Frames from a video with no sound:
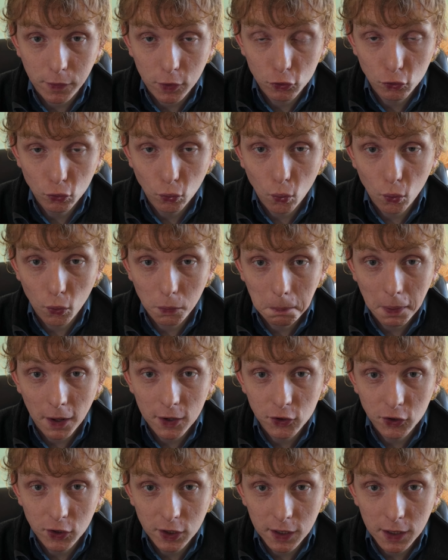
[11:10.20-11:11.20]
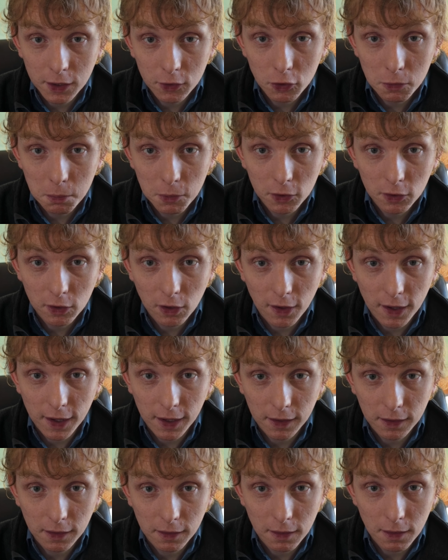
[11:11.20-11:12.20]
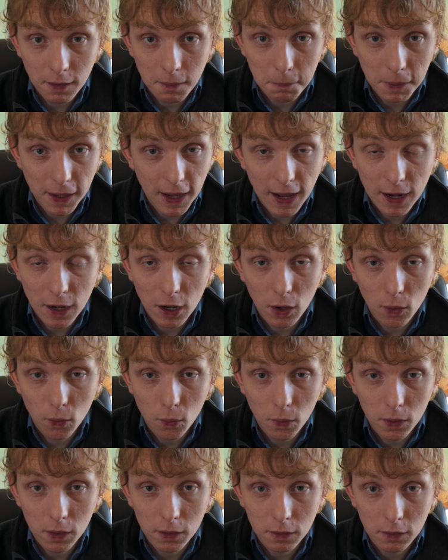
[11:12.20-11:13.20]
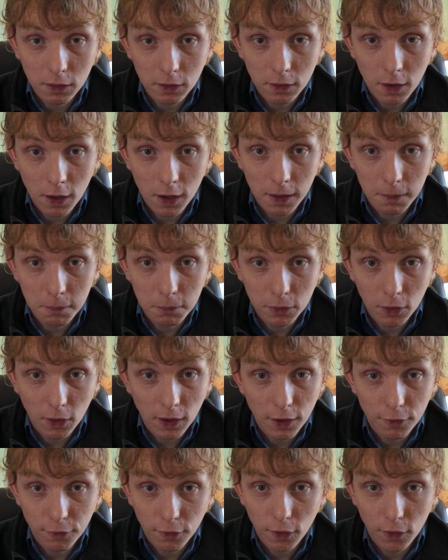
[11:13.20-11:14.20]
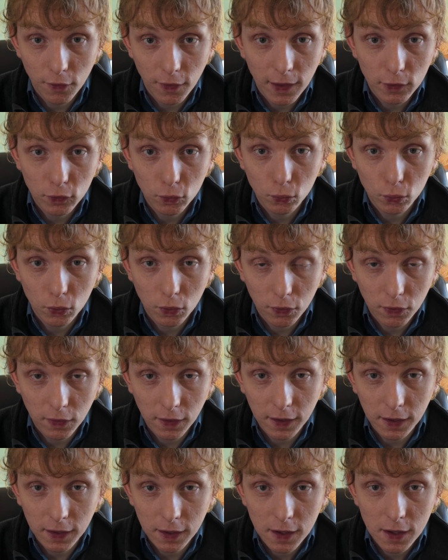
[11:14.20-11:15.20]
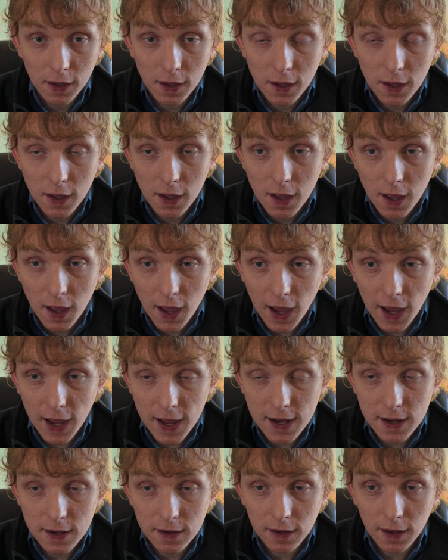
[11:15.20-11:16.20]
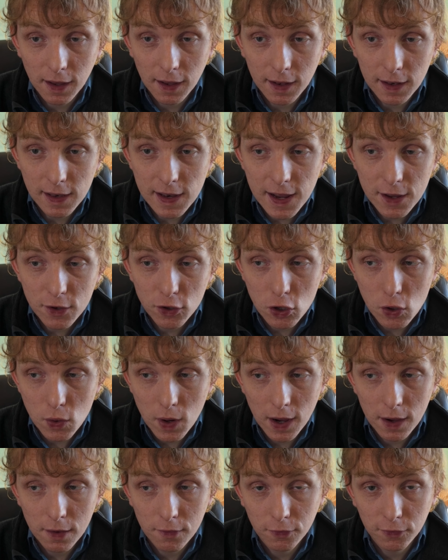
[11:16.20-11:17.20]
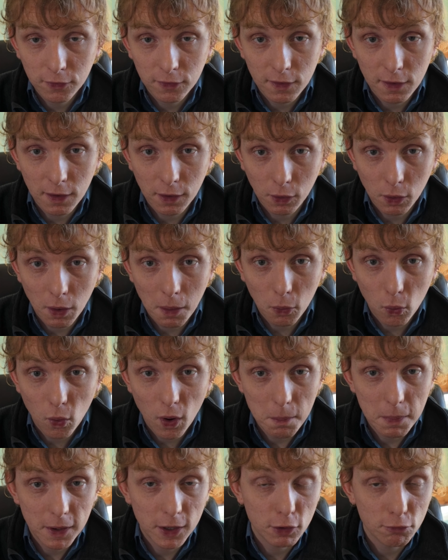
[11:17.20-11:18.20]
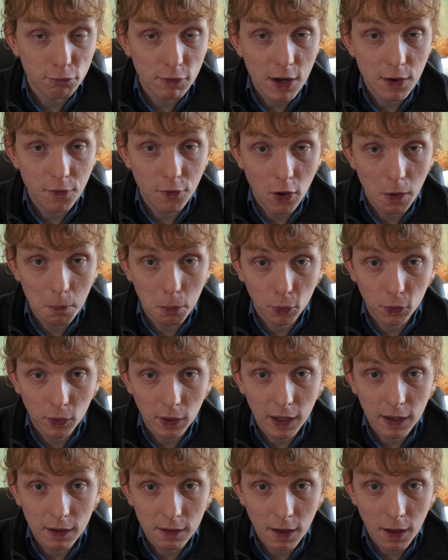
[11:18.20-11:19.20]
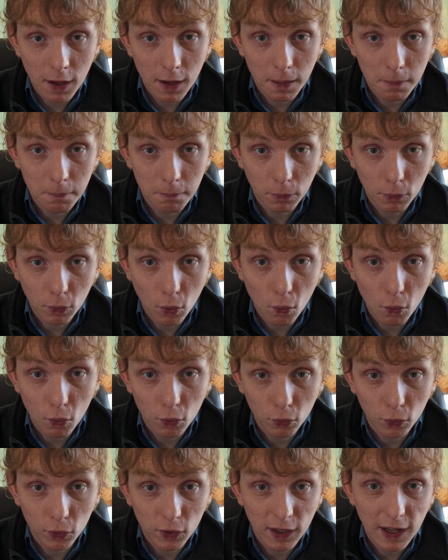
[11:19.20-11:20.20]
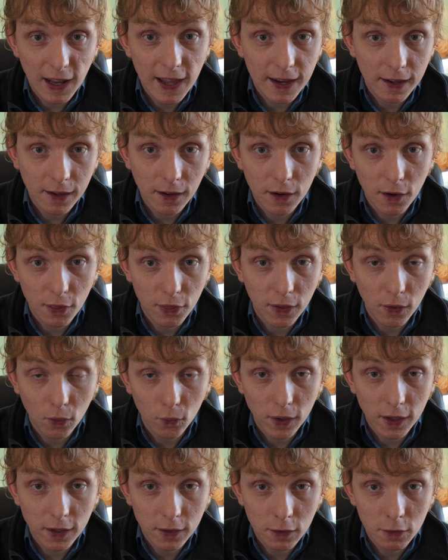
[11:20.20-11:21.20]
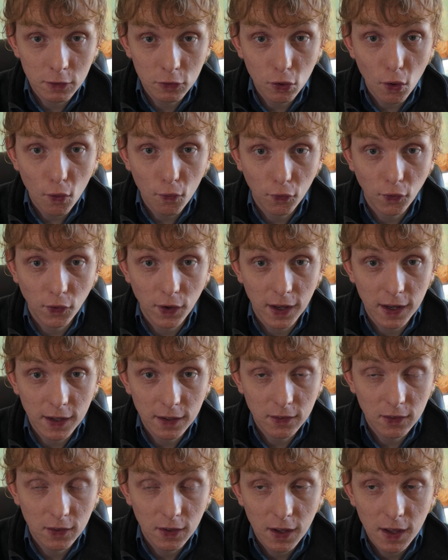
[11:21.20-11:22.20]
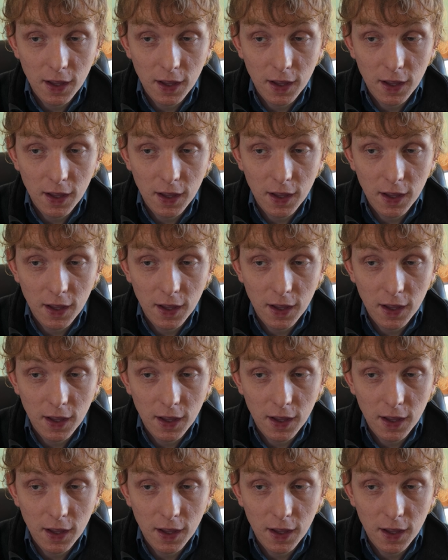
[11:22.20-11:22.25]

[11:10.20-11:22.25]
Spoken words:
short punchy instruments like piano and xylophone and that sort of thing, and unless you have quite a bit of reverb or chorus or delay kind of thing on it to soften it,